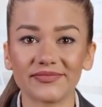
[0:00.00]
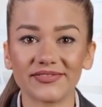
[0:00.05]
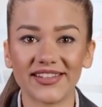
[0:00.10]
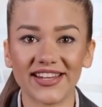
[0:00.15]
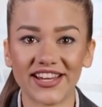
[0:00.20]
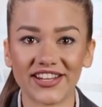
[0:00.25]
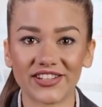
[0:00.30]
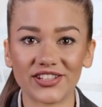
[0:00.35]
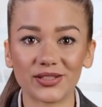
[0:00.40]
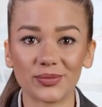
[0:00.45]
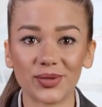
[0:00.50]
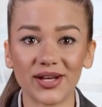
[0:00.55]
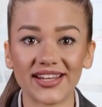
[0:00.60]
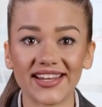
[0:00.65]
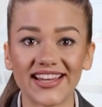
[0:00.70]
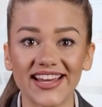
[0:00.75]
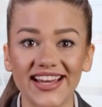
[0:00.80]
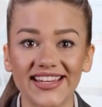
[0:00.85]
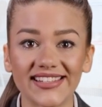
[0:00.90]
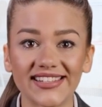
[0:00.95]
Here is when
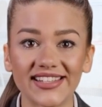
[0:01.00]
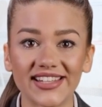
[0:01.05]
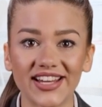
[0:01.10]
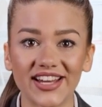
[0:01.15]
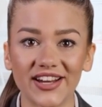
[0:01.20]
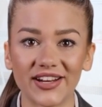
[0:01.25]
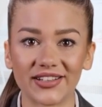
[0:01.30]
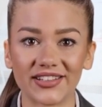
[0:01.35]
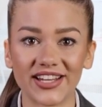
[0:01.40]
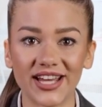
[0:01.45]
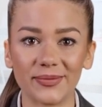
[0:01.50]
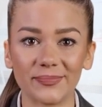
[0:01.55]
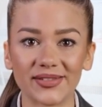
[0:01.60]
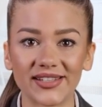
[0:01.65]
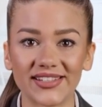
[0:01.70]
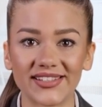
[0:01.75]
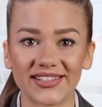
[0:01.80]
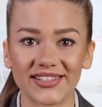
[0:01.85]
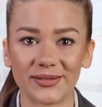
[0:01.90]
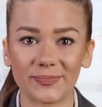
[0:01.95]
the STR comes
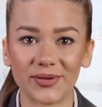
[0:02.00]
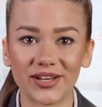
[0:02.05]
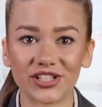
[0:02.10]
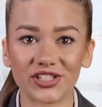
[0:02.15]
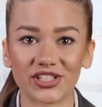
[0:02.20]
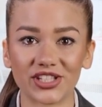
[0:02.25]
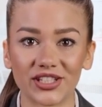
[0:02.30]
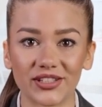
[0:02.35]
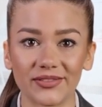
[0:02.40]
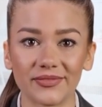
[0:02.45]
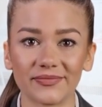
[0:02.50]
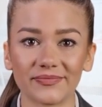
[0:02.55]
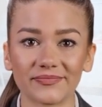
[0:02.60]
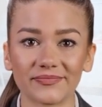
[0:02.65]
into the picture.